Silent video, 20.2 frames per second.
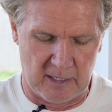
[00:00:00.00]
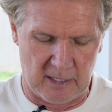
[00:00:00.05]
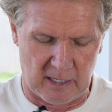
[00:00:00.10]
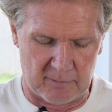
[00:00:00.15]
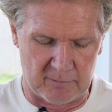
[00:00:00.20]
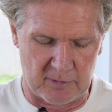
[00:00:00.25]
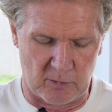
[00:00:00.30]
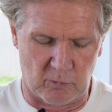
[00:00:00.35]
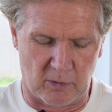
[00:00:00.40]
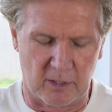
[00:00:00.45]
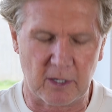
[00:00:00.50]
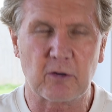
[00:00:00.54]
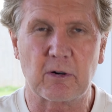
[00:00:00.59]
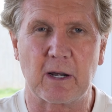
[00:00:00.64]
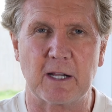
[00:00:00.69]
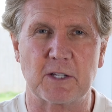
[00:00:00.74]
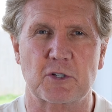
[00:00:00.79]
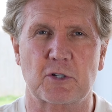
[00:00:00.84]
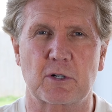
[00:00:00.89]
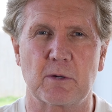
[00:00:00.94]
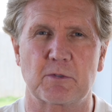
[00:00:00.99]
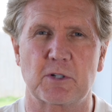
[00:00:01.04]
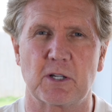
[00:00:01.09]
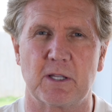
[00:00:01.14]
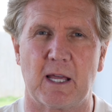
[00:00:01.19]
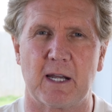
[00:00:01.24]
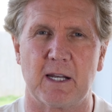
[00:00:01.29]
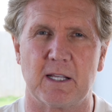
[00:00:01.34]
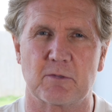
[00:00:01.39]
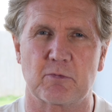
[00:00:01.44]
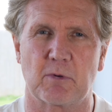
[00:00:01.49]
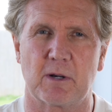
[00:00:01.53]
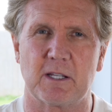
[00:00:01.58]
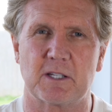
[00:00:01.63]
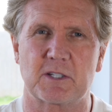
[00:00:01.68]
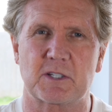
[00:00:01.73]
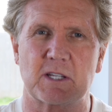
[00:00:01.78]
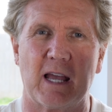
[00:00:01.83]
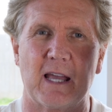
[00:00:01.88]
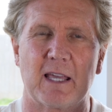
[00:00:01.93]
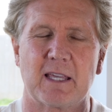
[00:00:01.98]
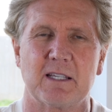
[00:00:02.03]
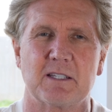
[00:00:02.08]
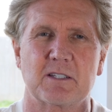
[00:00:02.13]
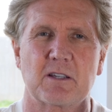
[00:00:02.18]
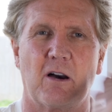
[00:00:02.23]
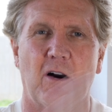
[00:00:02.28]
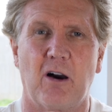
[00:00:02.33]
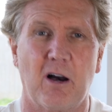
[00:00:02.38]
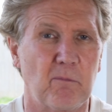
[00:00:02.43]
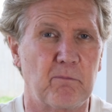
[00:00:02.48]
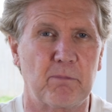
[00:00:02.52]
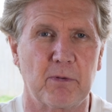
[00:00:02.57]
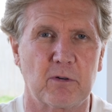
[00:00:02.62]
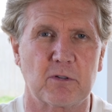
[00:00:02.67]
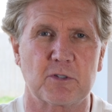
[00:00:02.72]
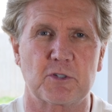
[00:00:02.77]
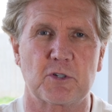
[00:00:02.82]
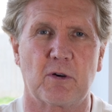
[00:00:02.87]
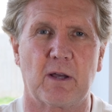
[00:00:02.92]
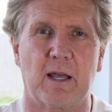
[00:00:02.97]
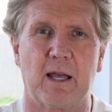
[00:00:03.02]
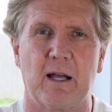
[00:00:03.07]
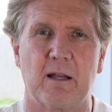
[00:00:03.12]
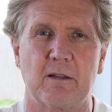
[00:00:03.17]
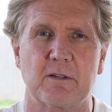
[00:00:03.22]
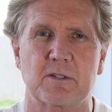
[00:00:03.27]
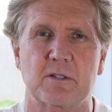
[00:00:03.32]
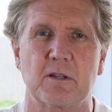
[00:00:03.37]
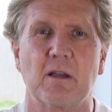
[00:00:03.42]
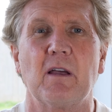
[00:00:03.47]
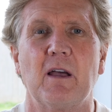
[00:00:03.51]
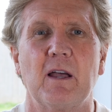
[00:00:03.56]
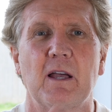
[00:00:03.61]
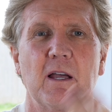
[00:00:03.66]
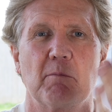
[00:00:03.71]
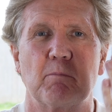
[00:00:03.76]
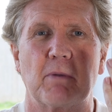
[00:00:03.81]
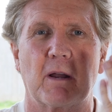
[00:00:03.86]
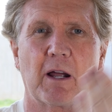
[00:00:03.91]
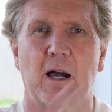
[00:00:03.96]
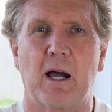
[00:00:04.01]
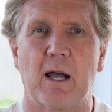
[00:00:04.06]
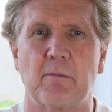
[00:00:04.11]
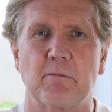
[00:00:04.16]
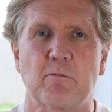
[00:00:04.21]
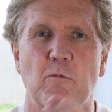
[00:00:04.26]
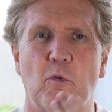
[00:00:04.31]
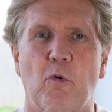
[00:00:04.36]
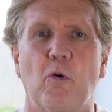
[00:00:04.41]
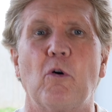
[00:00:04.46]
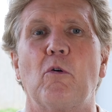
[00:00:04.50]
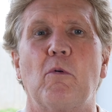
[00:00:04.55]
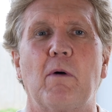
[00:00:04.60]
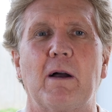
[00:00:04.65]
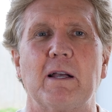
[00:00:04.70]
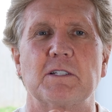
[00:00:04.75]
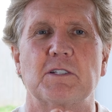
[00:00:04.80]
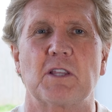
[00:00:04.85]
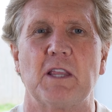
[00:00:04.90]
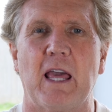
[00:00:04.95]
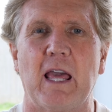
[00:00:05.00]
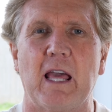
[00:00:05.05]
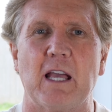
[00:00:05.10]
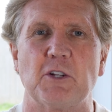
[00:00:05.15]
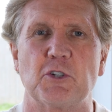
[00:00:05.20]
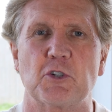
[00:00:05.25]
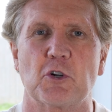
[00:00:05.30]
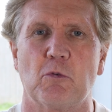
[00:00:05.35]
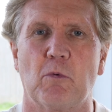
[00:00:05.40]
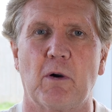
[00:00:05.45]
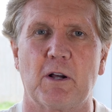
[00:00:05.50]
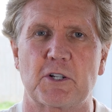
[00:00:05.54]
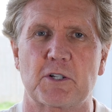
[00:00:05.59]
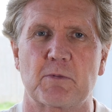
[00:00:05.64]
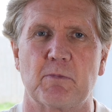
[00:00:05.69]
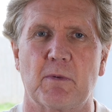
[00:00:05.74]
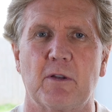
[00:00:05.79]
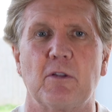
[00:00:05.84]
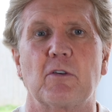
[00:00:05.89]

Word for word: I mean, what a great scripture that is. What he's saying is, I'll build your house, but I'm always there as your watchman.